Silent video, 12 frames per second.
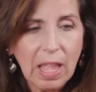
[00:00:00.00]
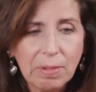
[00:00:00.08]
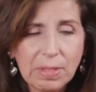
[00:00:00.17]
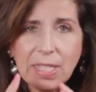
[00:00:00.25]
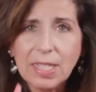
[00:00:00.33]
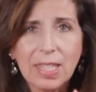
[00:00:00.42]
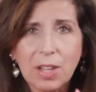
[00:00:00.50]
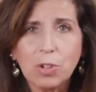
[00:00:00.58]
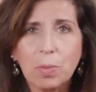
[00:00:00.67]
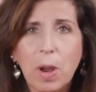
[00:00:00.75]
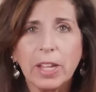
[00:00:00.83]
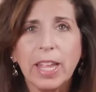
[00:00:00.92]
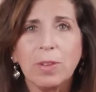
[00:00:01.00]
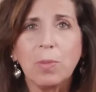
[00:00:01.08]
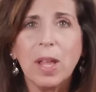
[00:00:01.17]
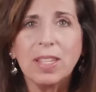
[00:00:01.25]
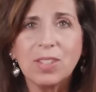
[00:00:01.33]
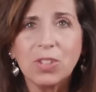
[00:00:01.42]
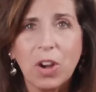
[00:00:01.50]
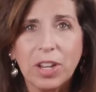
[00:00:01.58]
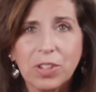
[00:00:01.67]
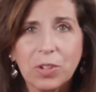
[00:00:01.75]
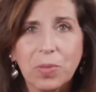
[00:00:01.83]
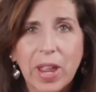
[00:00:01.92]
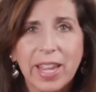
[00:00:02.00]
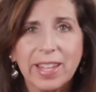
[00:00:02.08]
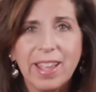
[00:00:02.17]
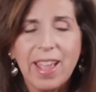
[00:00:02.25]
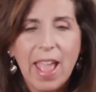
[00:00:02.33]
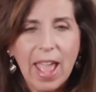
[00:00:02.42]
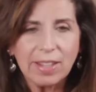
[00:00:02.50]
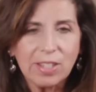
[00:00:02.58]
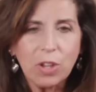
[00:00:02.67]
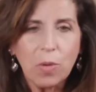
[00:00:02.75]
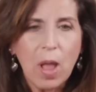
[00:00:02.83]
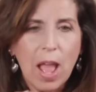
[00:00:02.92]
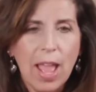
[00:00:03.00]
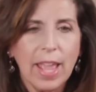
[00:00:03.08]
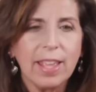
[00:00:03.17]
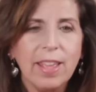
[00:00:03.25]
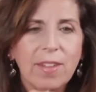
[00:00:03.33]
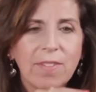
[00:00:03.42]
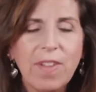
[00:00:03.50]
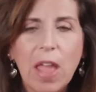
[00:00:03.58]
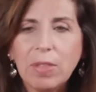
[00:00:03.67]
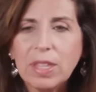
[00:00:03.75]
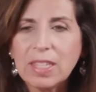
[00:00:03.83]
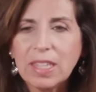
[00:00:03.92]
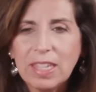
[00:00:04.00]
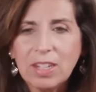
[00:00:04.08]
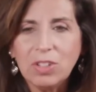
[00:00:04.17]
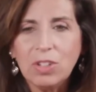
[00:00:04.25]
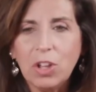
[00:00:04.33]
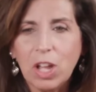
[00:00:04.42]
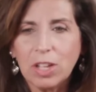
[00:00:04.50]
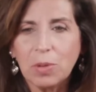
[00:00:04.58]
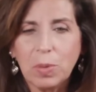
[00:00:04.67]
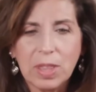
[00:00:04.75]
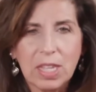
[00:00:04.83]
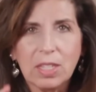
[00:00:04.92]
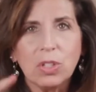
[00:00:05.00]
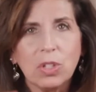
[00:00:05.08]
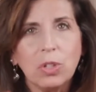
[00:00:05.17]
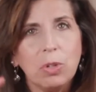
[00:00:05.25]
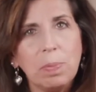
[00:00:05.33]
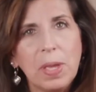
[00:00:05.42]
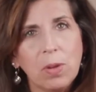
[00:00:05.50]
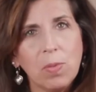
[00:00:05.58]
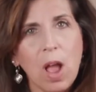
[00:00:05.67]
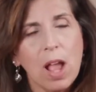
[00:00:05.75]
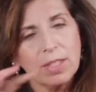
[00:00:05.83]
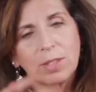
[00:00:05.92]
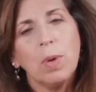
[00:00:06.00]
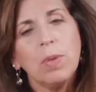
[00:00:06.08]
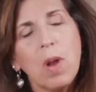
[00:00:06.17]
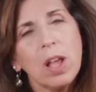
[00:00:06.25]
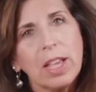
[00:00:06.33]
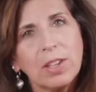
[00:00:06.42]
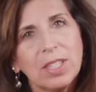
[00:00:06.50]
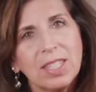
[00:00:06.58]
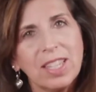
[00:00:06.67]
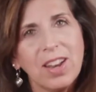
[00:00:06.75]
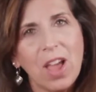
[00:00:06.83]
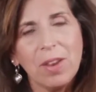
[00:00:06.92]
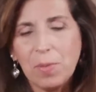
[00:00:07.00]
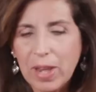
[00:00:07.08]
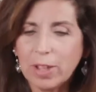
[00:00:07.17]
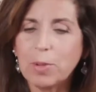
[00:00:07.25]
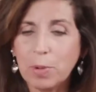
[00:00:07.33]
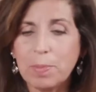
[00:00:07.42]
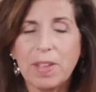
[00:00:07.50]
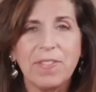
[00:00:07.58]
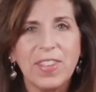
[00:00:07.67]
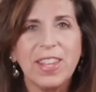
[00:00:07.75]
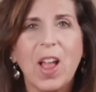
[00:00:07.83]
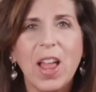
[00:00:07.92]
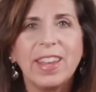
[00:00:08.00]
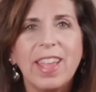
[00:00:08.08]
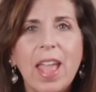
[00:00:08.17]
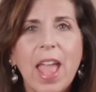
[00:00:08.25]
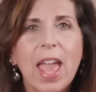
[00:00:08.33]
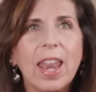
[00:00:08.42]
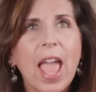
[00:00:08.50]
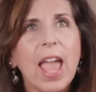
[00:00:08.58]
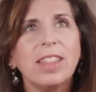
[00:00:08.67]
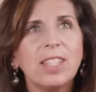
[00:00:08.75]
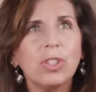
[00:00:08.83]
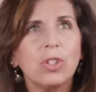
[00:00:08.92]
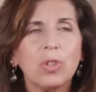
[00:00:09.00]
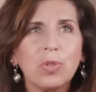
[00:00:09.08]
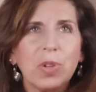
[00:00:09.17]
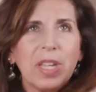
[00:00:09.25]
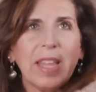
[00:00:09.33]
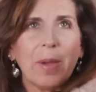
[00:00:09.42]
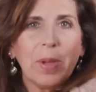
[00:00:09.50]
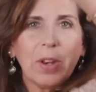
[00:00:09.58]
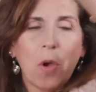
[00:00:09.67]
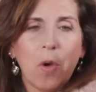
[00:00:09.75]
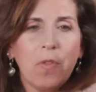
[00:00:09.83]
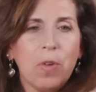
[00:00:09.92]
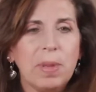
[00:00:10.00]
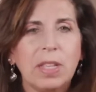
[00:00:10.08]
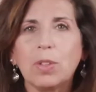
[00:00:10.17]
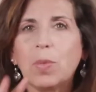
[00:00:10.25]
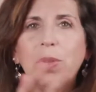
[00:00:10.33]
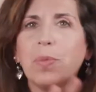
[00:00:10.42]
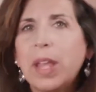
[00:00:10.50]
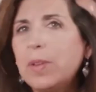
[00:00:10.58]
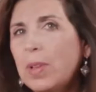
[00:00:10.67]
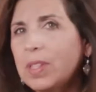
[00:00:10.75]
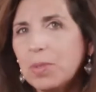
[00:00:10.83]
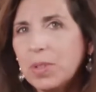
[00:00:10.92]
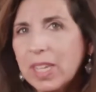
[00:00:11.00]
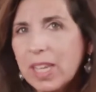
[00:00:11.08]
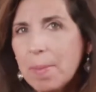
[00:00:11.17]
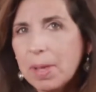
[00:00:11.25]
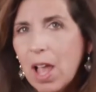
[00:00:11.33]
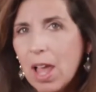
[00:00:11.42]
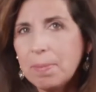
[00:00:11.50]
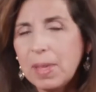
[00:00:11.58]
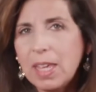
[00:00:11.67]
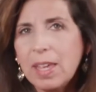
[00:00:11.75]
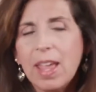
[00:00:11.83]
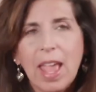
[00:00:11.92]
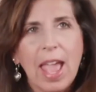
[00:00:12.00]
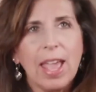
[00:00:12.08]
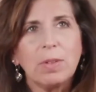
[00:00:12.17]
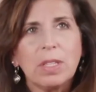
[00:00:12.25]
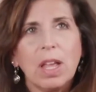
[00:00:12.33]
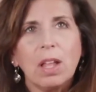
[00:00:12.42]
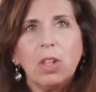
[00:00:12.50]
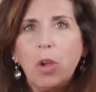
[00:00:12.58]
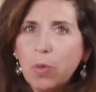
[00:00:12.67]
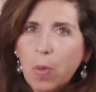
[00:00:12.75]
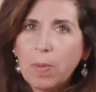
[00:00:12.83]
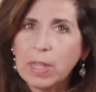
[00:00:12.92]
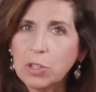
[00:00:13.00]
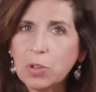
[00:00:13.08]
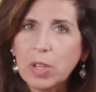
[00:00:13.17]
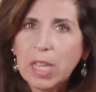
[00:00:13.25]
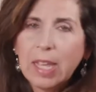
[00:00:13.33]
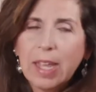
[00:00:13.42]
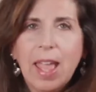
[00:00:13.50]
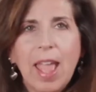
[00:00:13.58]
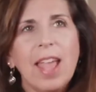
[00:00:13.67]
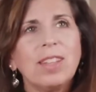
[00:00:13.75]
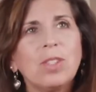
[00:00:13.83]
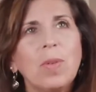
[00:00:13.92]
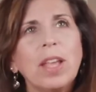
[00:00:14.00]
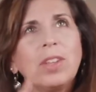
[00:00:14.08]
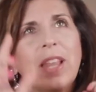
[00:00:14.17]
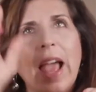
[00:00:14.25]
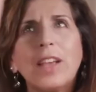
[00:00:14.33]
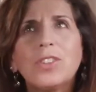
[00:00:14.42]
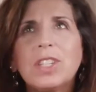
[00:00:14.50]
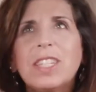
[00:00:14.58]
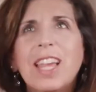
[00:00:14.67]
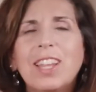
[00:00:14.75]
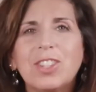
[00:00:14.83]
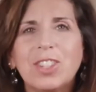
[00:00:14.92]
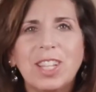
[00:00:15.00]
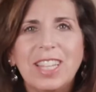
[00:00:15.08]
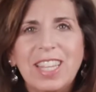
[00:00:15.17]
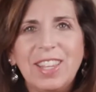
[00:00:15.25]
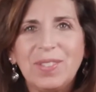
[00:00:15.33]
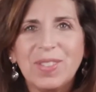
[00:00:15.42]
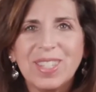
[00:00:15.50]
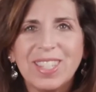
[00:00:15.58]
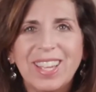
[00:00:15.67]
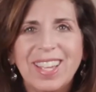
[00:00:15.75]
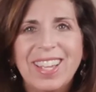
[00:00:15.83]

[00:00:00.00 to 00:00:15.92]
was in Central Park and it was starting to rain. And so I found this little nook with these two big rocks. One rock I could sit on and one I could put my feet on. And I had this tree that went over me, so the rain wasn't really coming on me. It was a low-growing tree, and so I could actually touch the leaves.